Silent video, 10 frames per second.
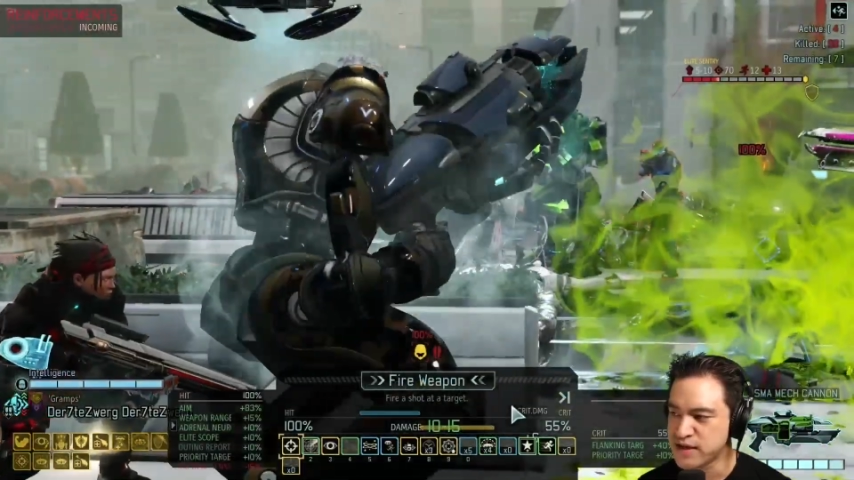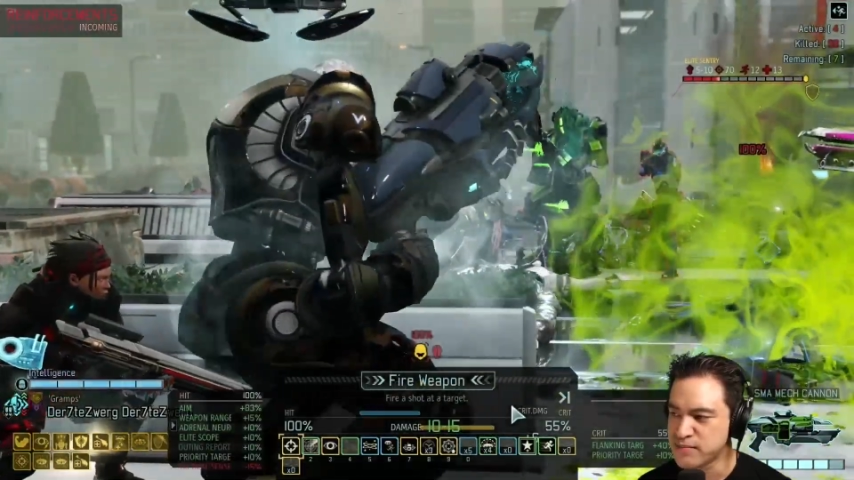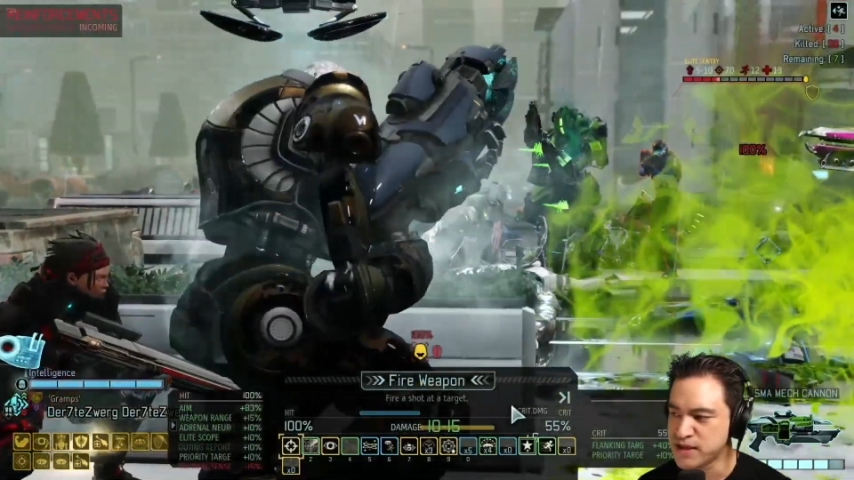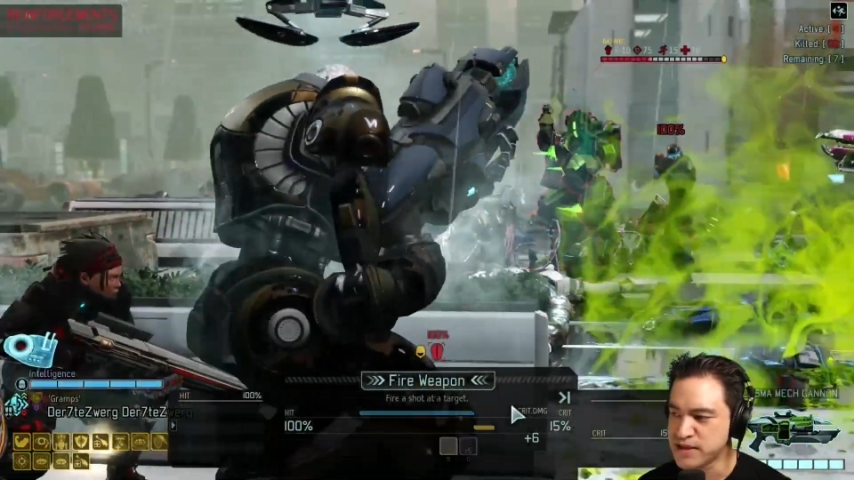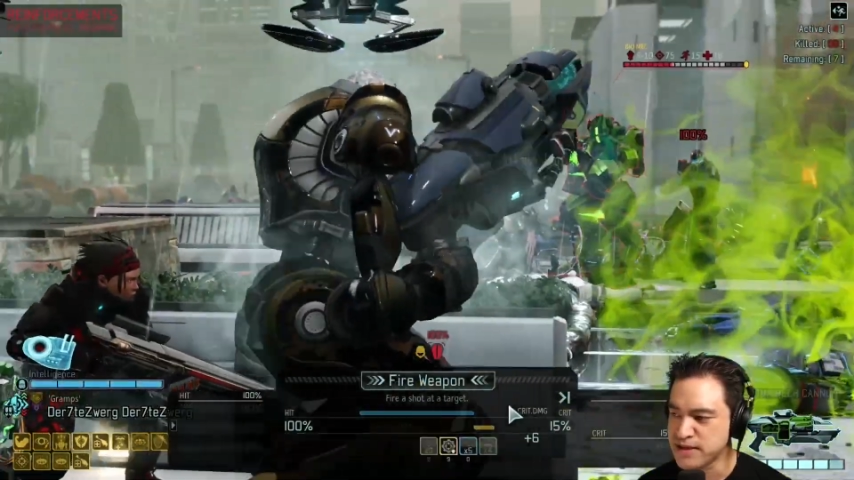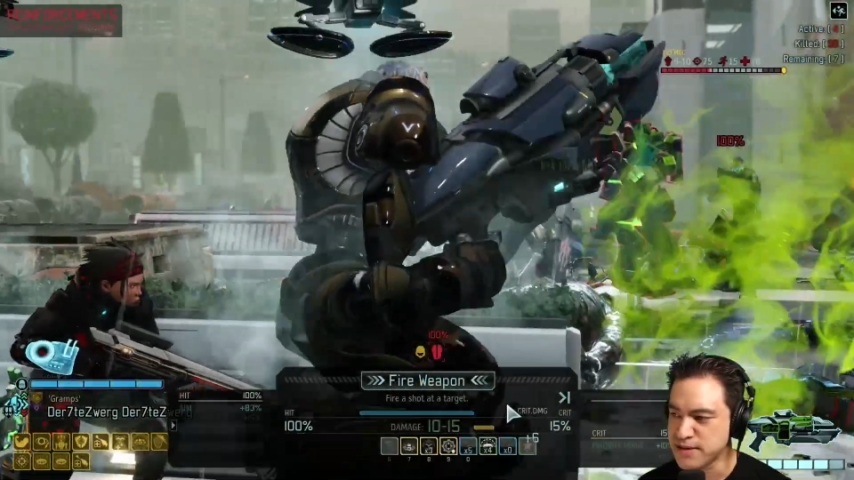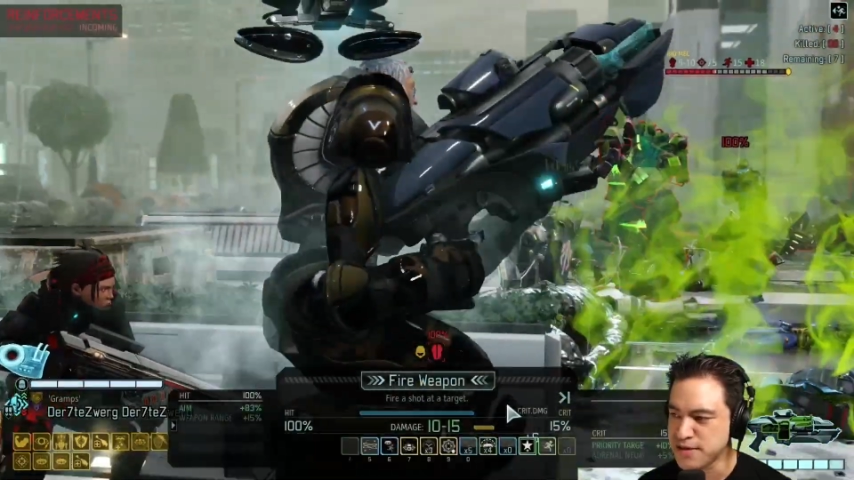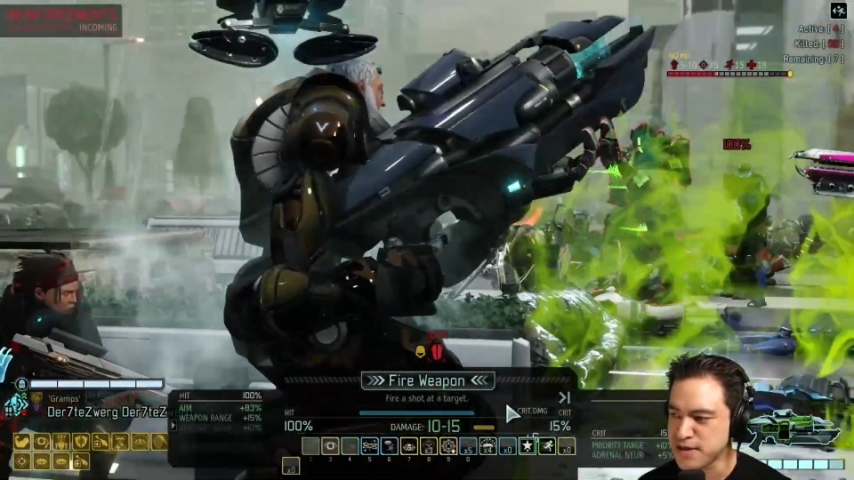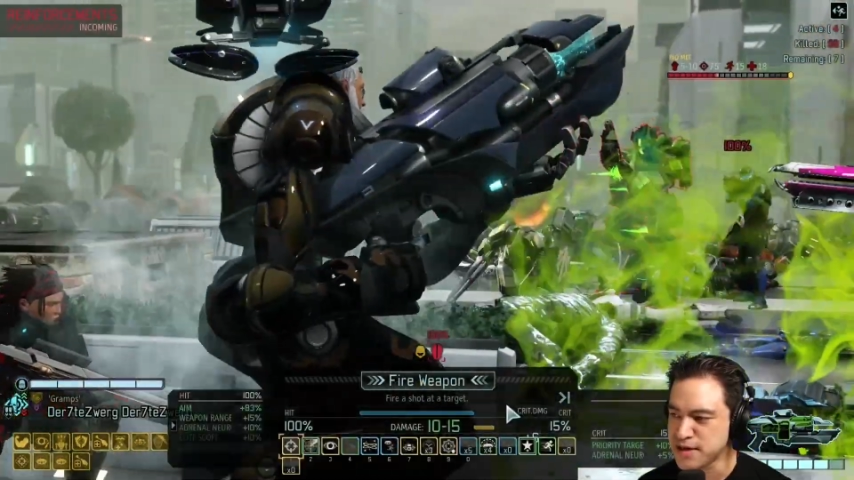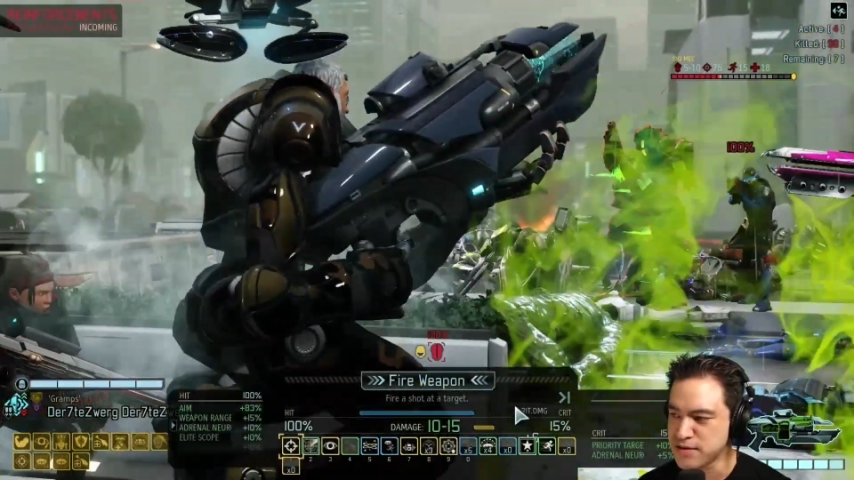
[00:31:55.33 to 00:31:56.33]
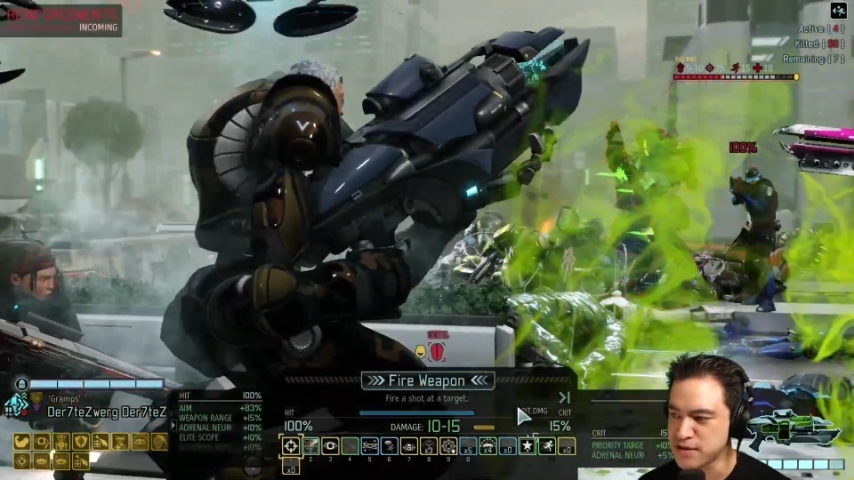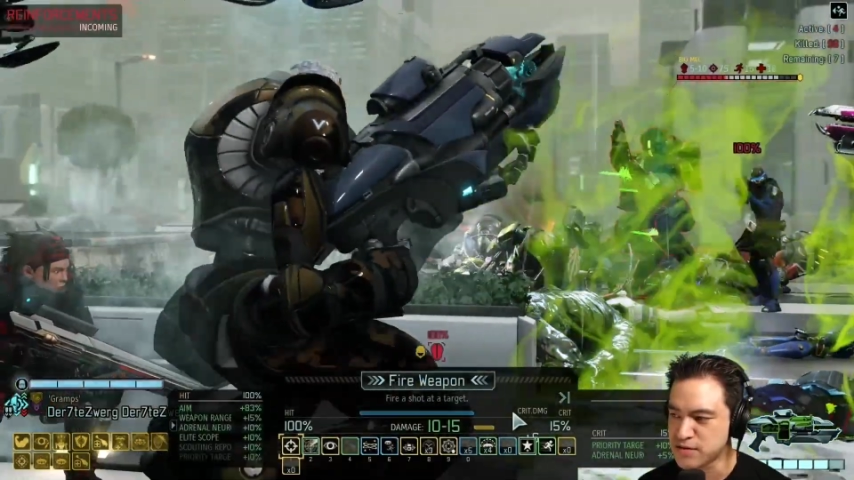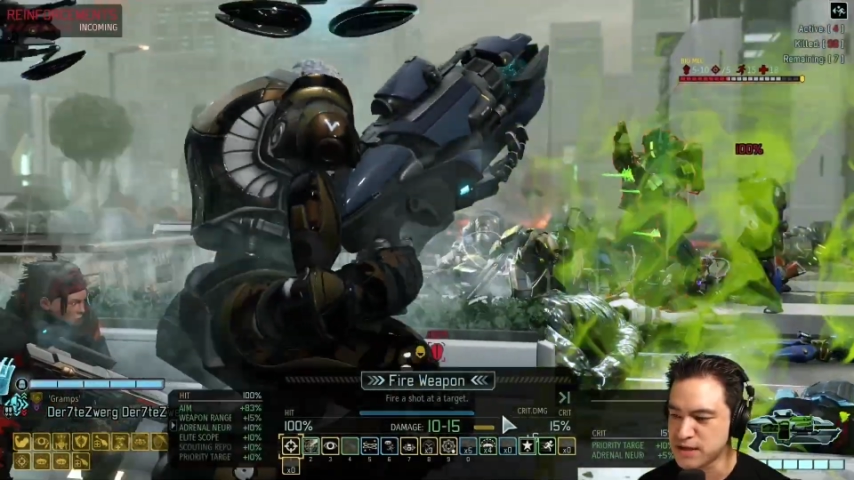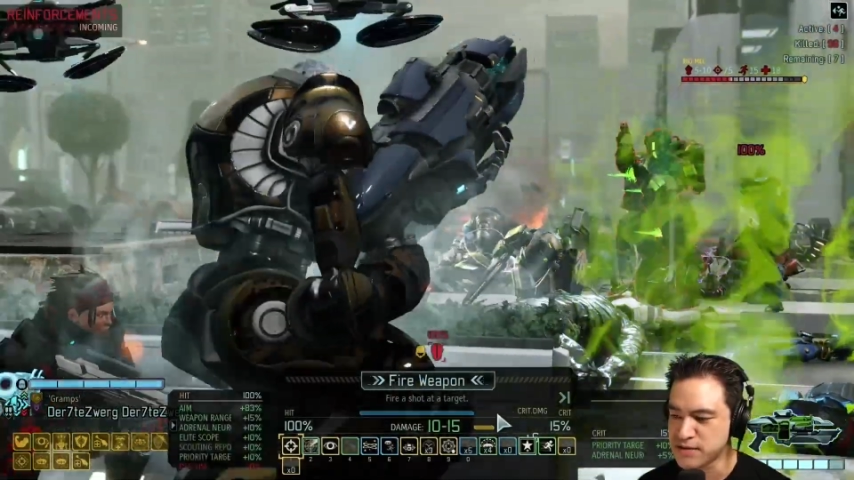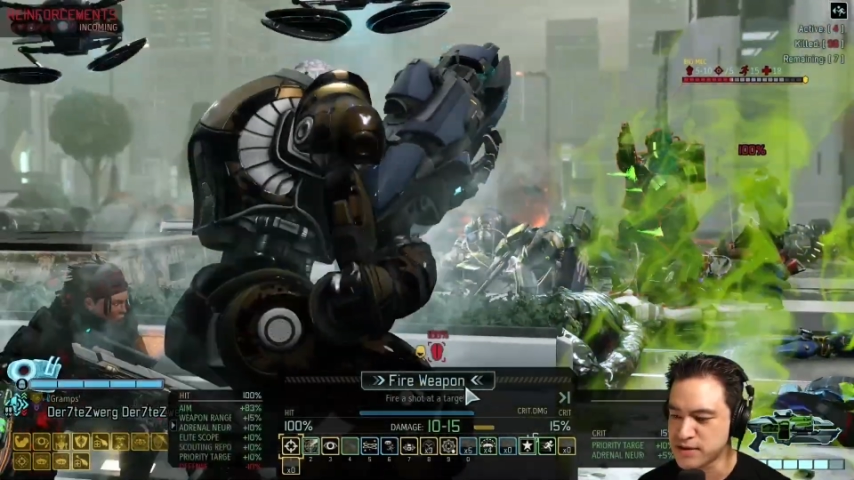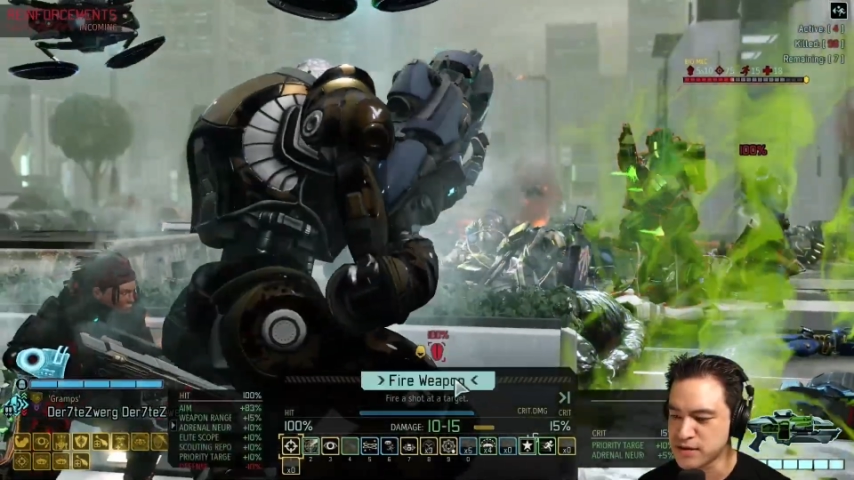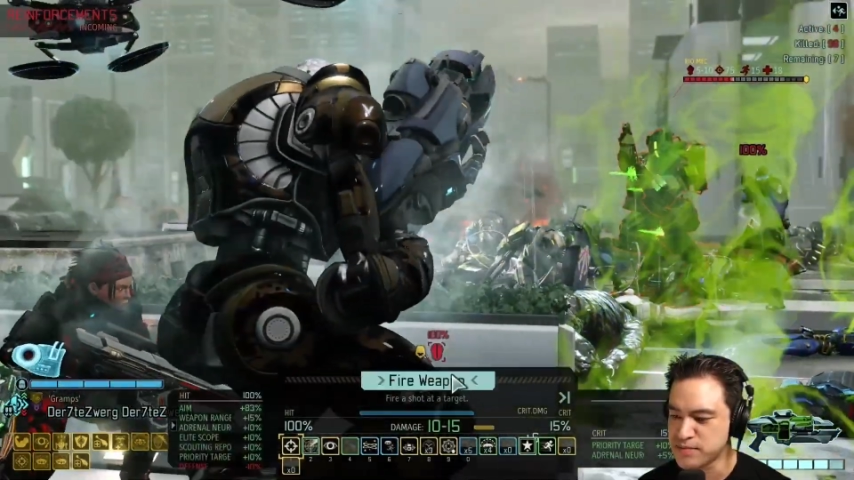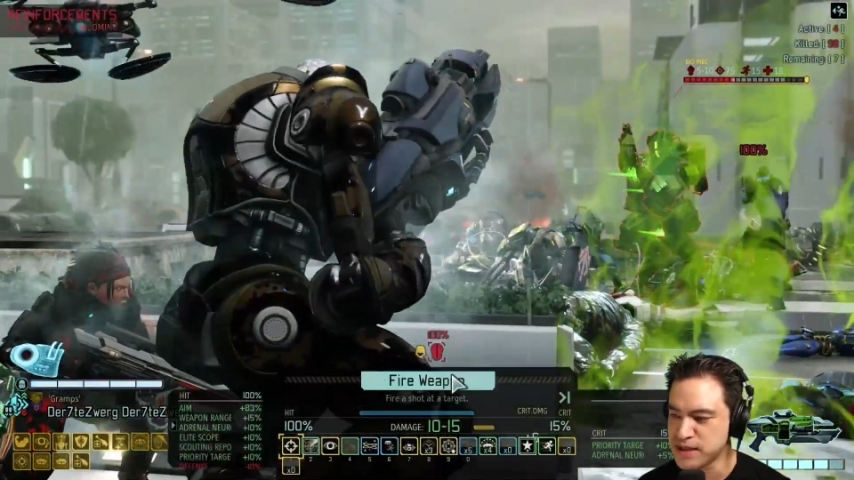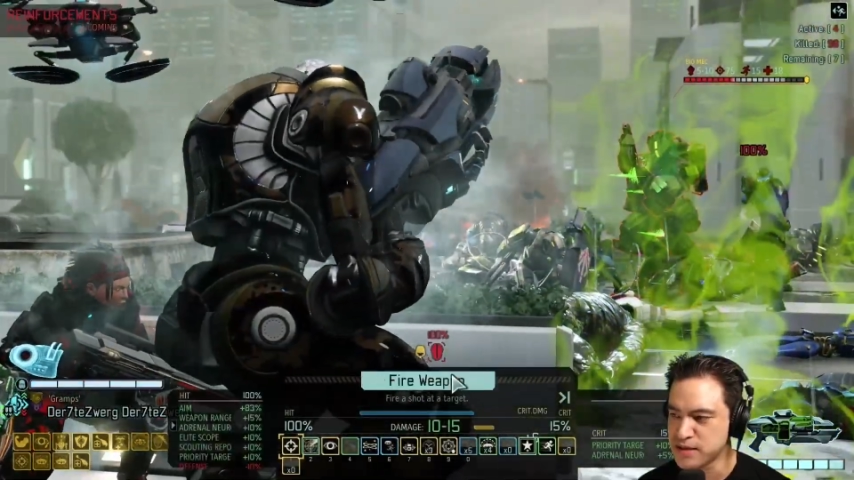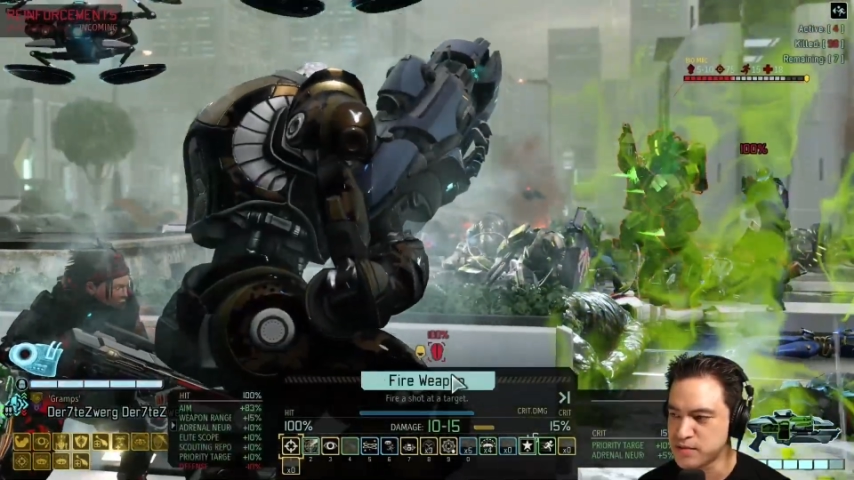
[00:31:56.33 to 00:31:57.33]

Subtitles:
the ability to thin out the crowd a little bit.